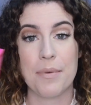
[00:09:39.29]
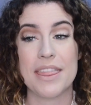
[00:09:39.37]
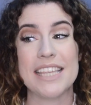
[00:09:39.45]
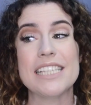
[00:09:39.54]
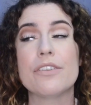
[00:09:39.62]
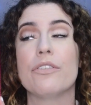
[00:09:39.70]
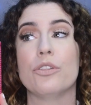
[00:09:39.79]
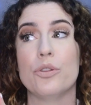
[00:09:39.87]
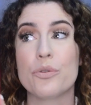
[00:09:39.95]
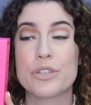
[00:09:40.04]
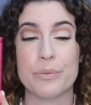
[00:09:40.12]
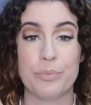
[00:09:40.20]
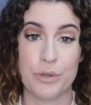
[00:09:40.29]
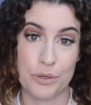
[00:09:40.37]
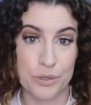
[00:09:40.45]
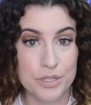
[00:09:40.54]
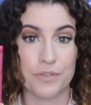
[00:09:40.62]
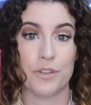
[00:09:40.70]
This looked
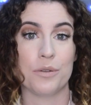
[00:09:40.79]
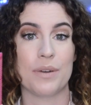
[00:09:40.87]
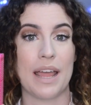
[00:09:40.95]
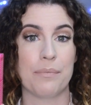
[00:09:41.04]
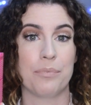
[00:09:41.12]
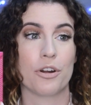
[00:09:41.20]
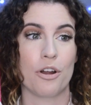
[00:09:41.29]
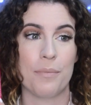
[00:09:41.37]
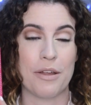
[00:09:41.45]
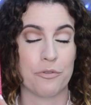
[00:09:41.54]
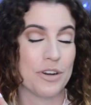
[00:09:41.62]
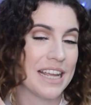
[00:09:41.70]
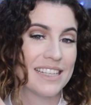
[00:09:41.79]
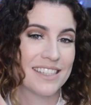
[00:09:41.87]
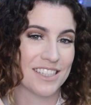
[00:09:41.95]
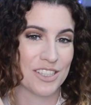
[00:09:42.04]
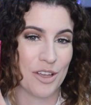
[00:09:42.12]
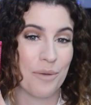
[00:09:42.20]
beautiful when I put it on my
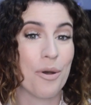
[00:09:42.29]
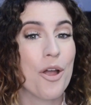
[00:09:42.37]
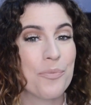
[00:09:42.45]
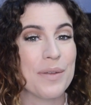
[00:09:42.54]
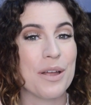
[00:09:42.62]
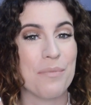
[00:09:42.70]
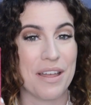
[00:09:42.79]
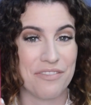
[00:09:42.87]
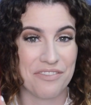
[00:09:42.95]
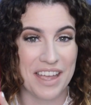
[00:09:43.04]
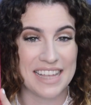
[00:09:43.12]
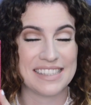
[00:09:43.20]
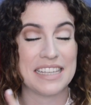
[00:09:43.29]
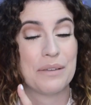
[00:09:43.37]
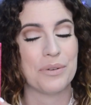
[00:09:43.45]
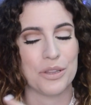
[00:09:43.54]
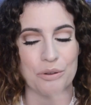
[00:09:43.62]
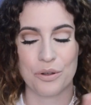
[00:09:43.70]
wrist, so I'm hoping on my face
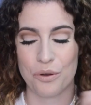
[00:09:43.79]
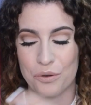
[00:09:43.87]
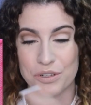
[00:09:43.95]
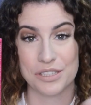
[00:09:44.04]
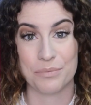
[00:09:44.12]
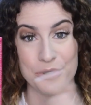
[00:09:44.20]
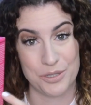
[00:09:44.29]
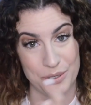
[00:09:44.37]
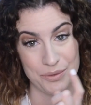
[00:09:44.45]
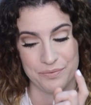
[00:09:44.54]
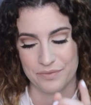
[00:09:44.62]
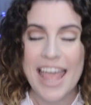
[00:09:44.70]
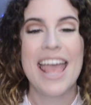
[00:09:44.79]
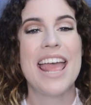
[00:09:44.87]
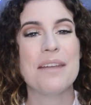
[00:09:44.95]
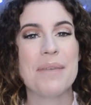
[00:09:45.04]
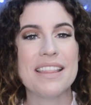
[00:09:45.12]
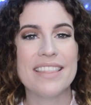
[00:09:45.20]
it would look awesome too.
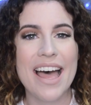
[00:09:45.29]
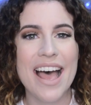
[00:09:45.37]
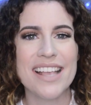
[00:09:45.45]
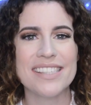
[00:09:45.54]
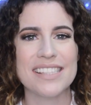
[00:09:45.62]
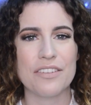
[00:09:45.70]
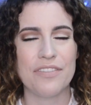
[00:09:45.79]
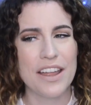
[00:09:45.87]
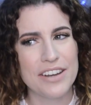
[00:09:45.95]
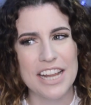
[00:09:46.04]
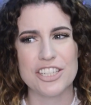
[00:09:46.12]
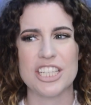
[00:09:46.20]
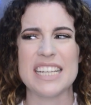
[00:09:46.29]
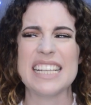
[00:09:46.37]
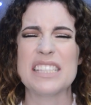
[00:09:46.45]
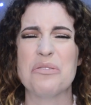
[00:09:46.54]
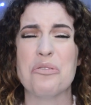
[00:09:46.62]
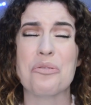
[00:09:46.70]
And my last foundation
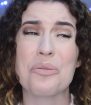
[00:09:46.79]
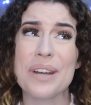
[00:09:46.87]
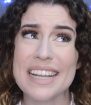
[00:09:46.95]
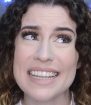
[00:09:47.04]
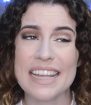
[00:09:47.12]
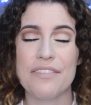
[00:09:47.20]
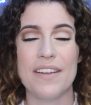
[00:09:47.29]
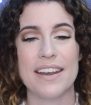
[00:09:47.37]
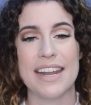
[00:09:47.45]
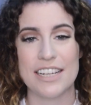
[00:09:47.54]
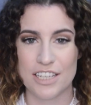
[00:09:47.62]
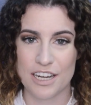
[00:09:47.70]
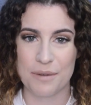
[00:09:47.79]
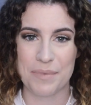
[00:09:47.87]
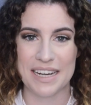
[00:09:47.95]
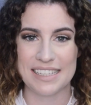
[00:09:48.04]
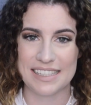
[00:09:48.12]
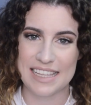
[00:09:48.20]
isn't really a foundation,
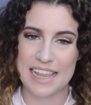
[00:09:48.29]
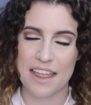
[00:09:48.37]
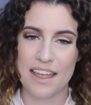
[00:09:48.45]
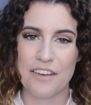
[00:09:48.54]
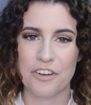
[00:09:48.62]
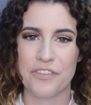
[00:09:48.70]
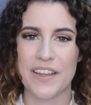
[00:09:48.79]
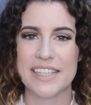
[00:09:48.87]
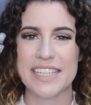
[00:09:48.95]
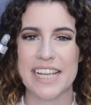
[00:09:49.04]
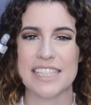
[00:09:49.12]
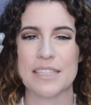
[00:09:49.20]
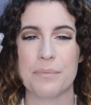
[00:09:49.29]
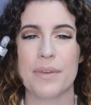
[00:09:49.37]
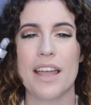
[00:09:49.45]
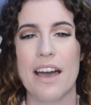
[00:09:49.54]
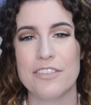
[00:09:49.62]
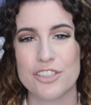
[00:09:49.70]
but is the Cover FX Custom
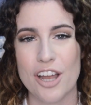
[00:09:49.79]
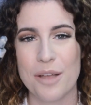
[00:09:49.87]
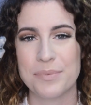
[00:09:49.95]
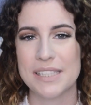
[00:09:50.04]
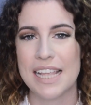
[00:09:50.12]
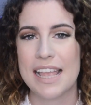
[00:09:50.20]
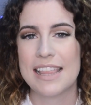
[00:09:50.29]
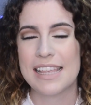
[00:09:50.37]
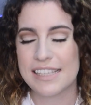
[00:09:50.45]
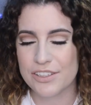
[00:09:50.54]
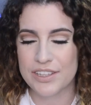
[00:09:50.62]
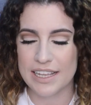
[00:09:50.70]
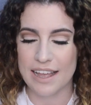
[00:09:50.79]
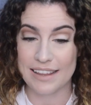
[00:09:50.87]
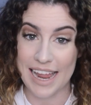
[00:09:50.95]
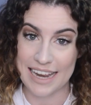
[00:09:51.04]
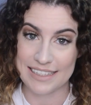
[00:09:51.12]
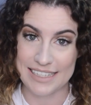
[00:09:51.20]
Cover Drops. These are in the
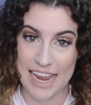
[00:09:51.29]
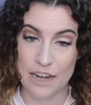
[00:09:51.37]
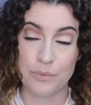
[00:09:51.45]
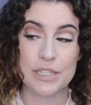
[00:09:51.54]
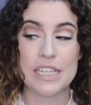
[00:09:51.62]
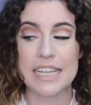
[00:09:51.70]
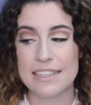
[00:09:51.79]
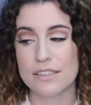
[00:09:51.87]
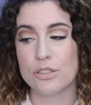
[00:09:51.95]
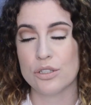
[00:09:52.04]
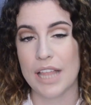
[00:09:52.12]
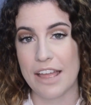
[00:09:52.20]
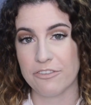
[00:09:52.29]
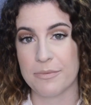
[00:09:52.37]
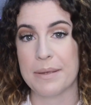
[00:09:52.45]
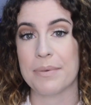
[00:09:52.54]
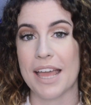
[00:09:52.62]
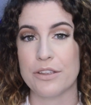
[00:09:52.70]
colour N10, which is too light for
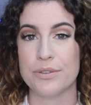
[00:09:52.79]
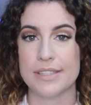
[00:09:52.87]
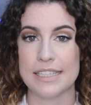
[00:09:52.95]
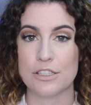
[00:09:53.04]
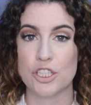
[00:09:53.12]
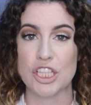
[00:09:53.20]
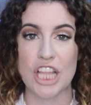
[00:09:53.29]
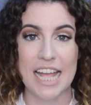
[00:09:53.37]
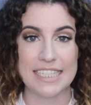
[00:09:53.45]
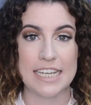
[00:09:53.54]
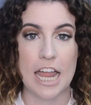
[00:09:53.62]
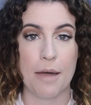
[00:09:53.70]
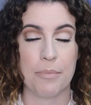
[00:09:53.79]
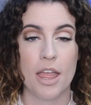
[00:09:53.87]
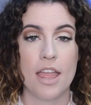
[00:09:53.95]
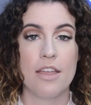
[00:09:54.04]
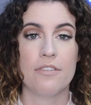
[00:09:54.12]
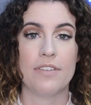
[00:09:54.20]
me, but I use this to lighten up
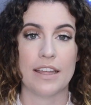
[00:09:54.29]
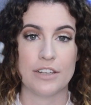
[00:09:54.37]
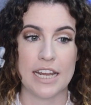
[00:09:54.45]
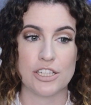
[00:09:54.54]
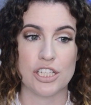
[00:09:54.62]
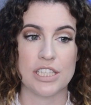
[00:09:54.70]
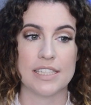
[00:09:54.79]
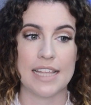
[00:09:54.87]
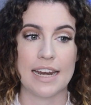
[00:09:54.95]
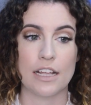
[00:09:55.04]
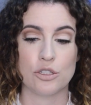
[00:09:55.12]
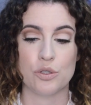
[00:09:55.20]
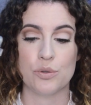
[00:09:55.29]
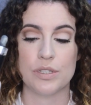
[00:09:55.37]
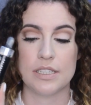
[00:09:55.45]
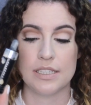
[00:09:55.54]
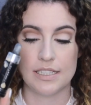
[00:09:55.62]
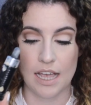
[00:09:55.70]
foundations that are too
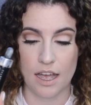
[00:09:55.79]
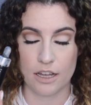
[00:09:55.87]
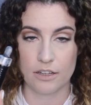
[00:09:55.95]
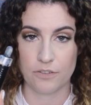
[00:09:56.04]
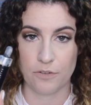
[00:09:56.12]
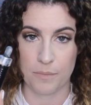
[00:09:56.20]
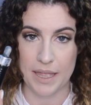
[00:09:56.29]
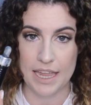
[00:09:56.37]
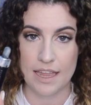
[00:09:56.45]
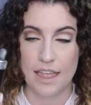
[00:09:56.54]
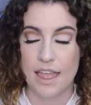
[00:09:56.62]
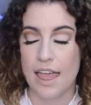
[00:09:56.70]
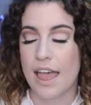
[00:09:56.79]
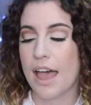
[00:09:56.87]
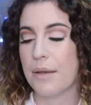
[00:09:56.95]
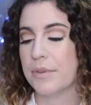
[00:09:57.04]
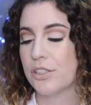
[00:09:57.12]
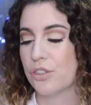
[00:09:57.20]
dark for me.
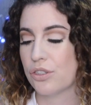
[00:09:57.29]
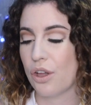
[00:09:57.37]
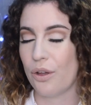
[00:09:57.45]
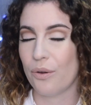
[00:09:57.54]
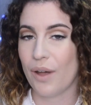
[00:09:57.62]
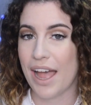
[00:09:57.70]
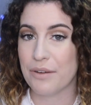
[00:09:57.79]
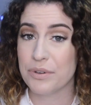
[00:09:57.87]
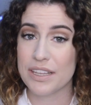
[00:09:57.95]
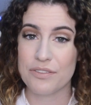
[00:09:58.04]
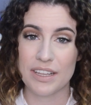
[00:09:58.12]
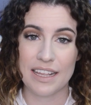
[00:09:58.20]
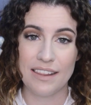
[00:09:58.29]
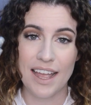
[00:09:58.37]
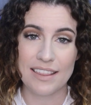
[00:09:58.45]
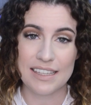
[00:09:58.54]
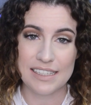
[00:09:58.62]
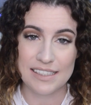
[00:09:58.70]
So I really, really
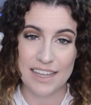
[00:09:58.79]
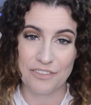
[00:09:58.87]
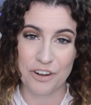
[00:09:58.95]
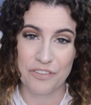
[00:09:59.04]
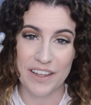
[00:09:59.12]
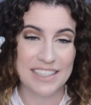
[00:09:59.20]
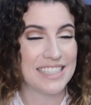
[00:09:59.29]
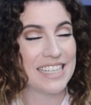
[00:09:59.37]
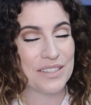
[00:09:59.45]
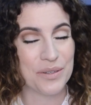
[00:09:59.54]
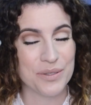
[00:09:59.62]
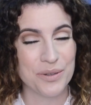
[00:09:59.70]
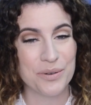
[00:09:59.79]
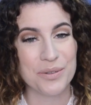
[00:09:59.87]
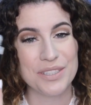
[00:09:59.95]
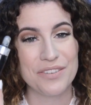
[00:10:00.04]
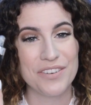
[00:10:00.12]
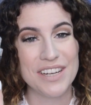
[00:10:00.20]
like this. Cover FX is also
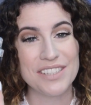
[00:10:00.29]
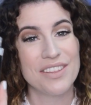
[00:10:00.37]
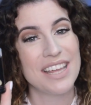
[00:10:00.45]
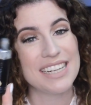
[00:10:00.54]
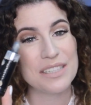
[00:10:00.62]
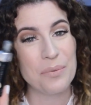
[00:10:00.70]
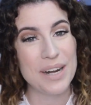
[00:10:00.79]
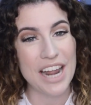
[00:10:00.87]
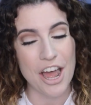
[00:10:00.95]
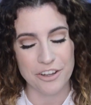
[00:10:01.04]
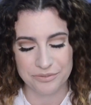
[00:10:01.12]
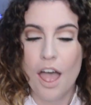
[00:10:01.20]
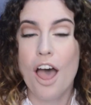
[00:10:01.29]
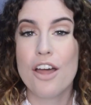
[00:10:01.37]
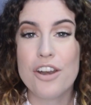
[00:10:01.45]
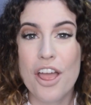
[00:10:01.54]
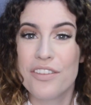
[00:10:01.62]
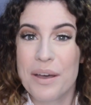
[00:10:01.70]
cruelty-free, so that is a winner.
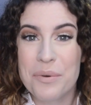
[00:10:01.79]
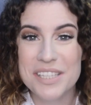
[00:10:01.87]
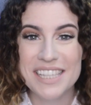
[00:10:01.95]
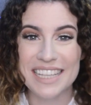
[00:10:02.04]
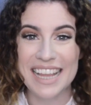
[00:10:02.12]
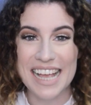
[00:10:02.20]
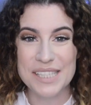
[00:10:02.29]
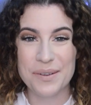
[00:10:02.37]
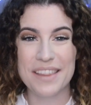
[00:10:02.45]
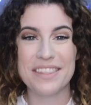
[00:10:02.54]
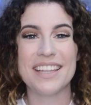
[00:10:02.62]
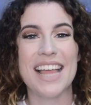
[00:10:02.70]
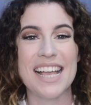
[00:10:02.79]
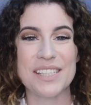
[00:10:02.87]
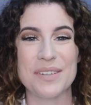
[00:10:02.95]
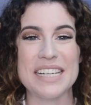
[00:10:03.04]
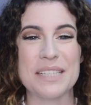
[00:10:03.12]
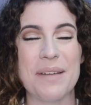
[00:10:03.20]
Oh no, that wasn't the last one. The
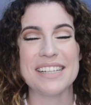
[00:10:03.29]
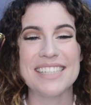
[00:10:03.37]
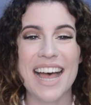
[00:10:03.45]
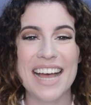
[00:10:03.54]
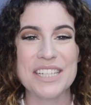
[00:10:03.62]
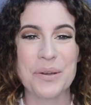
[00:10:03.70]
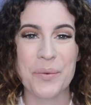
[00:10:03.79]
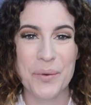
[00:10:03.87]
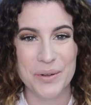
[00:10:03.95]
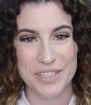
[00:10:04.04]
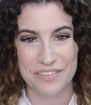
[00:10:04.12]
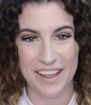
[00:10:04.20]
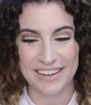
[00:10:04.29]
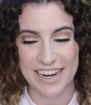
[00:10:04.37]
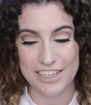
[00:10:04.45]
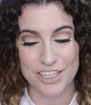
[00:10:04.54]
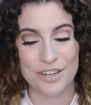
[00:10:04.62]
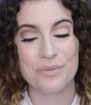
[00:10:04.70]
last one is Tarte Water
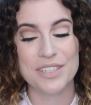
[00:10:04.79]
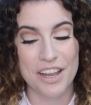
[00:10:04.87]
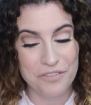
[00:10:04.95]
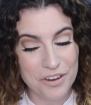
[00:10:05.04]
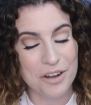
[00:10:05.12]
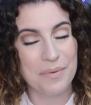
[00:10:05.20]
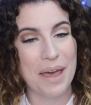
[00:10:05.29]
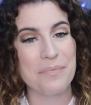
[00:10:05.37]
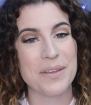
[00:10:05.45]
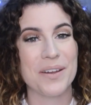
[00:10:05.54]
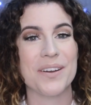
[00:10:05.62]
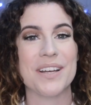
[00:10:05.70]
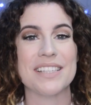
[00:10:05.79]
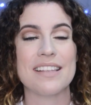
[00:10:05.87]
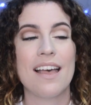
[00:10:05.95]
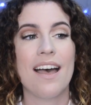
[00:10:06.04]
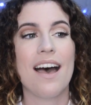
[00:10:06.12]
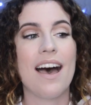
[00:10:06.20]
Foundation, which I forgot about because
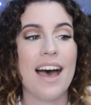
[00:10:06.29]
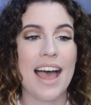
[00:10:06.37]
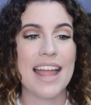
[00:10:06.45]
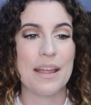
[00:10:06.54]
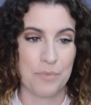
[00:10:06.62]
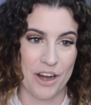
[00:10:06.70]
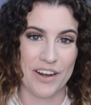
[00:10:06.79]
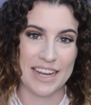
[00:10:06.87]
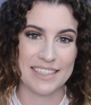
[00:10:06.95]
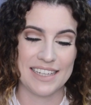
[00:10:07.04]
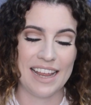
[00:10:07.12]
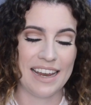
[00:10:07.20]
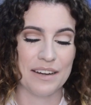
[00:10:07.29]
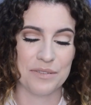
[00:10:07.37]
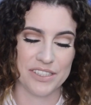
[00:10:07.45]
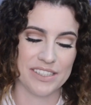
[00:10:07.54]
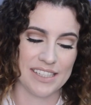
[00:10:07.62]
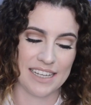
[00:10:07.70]
I am wearing it and it
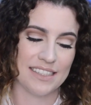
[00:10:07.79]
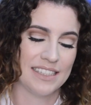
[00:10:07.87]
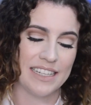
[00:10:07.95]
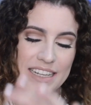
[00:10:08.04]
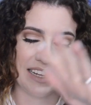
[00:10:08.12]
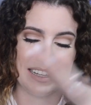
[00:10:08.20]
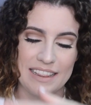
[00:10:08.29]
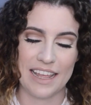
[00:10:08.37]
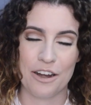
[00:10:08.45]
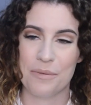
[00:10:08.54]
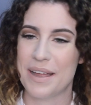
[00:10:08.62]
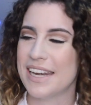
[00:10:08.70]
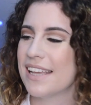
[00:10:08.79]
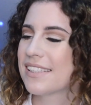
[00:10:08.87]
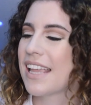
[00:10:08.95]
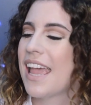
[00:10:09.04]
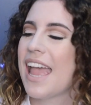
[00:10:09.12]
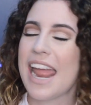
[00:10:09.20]
was just like sitting there on my
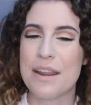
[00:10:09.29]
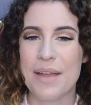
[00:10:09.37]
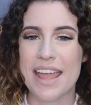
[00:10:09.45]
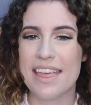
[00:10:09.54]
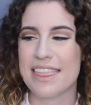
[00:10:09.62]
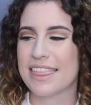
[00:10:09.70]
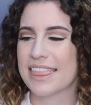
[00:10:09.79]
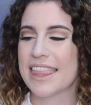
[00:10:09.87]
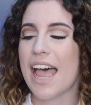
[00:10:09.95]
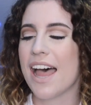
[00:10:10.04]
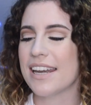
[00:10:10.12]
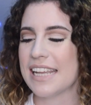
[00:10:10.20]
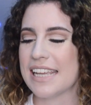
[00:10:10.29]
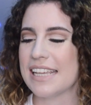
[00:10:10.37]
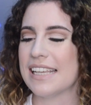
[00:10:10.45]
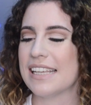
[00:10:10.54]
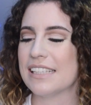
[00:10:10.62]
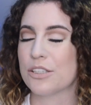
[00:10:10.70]
desk. Anyway, Tarte
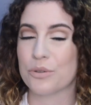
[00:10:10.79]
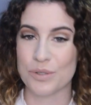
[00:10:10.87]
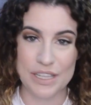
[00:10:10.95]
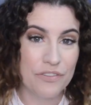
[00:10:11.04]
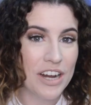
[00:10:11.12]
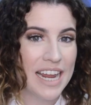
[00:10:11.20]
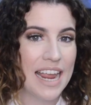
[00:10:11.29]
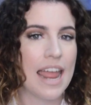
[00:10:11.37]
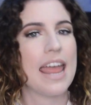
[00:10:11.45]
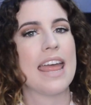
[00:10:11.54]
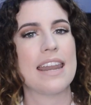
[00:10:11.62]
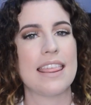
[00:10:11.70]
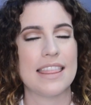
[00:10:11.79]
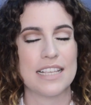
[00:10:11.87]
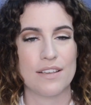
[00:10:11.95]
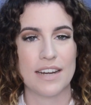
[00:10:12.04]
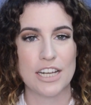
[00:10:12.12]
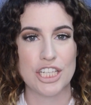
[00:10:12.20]
is cruelty-free and
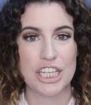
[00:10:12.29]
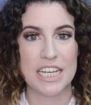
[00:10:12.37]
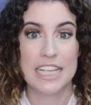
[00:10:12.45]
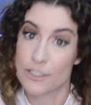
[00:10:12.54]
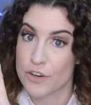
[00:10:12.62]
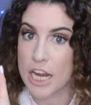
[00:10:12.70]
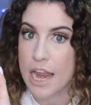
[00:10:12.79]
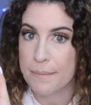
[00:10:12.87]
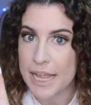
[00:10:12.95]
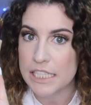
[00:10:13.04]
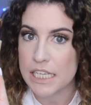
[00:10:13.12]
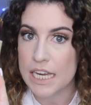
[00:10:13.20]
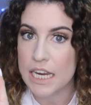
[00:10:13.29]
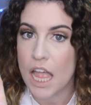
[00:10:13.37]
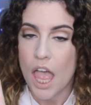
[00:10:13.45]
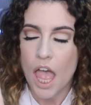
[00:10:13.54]
this foundation is freaking amazing.